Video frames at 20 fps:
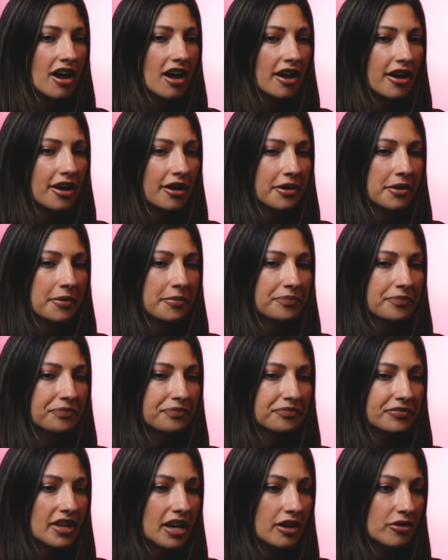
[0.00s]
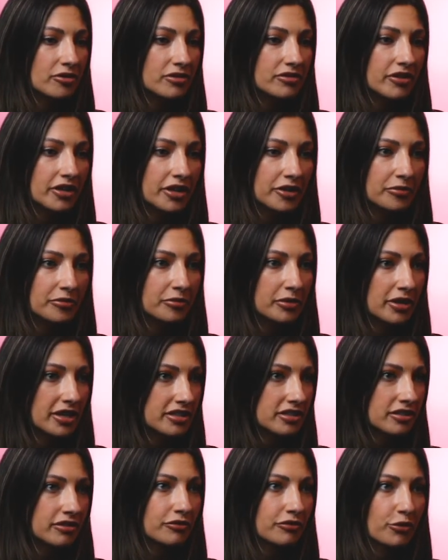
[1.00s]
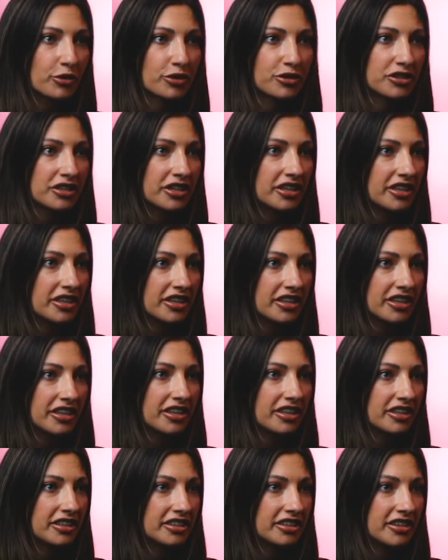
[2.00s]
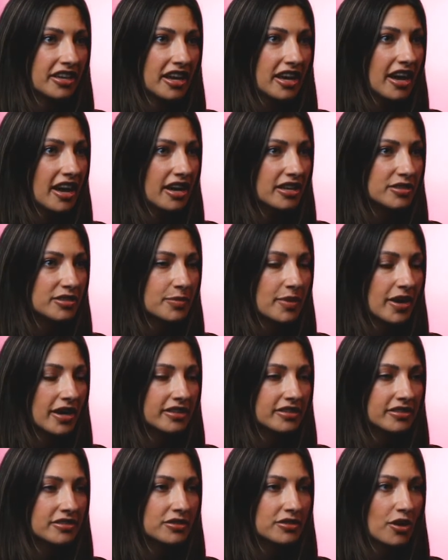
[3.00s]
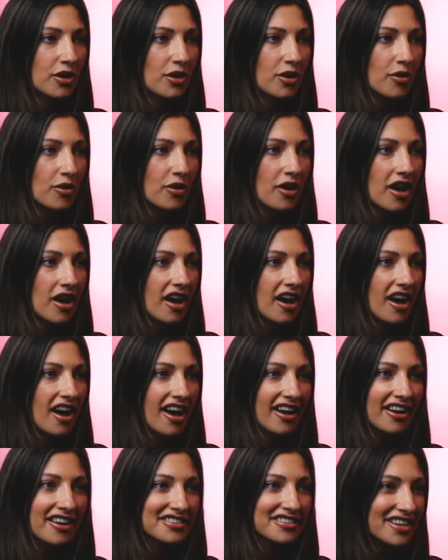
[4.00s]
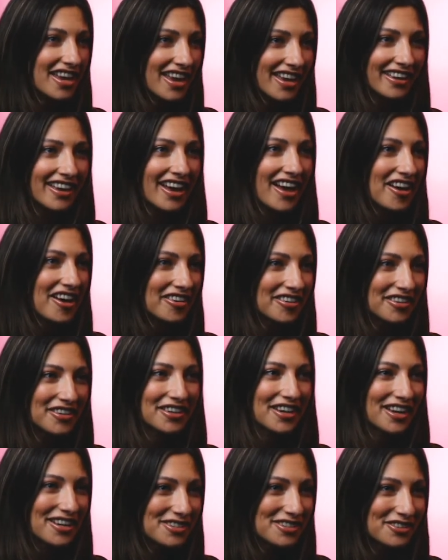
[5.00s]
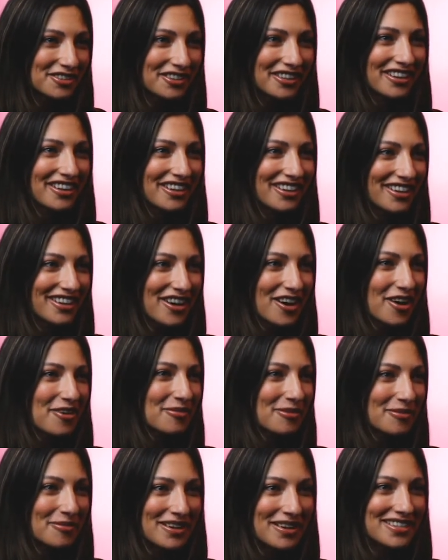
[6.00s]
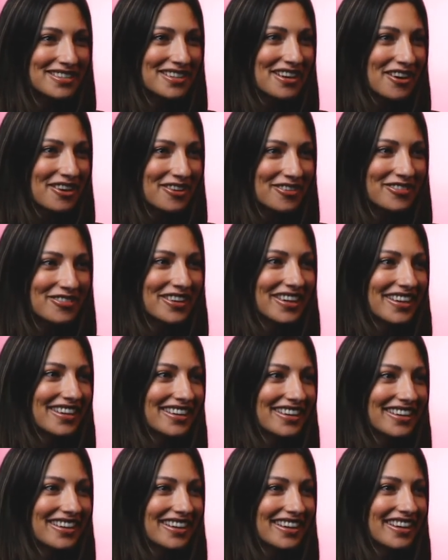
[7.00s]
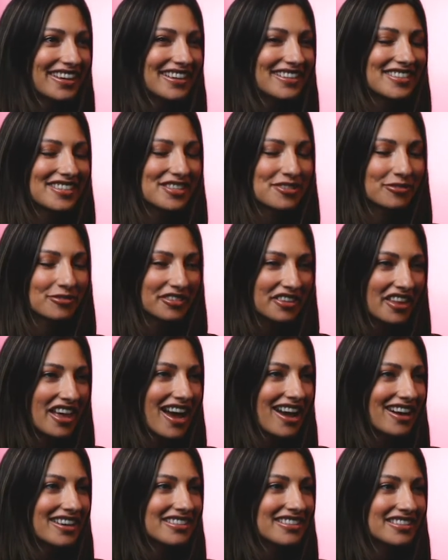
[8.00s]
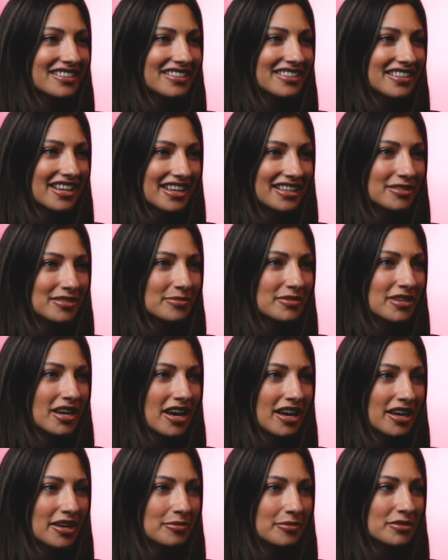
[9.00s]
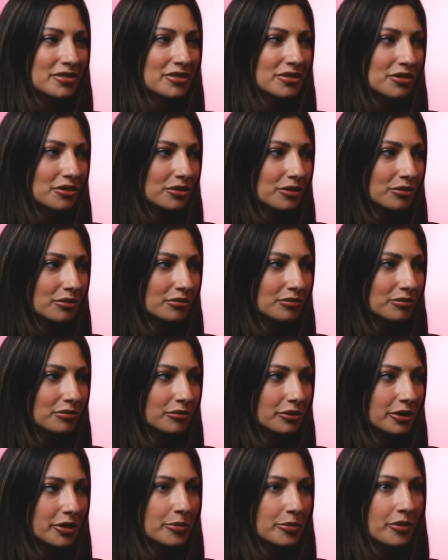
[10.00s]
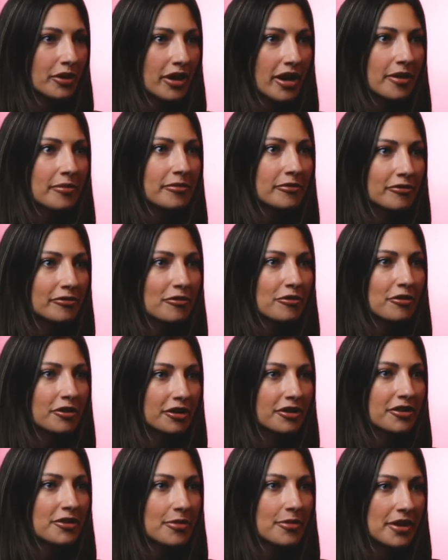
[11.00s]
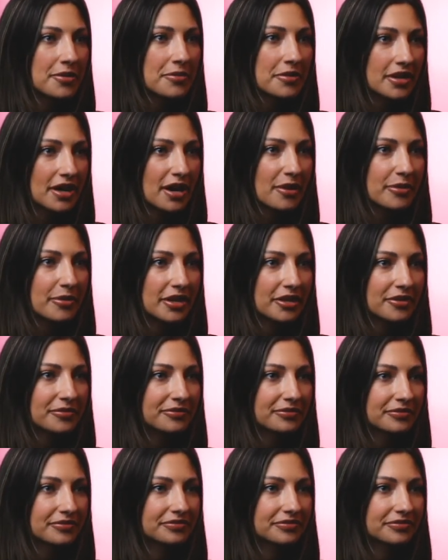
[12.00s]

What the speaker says: I was very blessed and fortunate in that aspect. So I got to hang out in the country all by myself and just relax and take some time to really prep for the baby coming.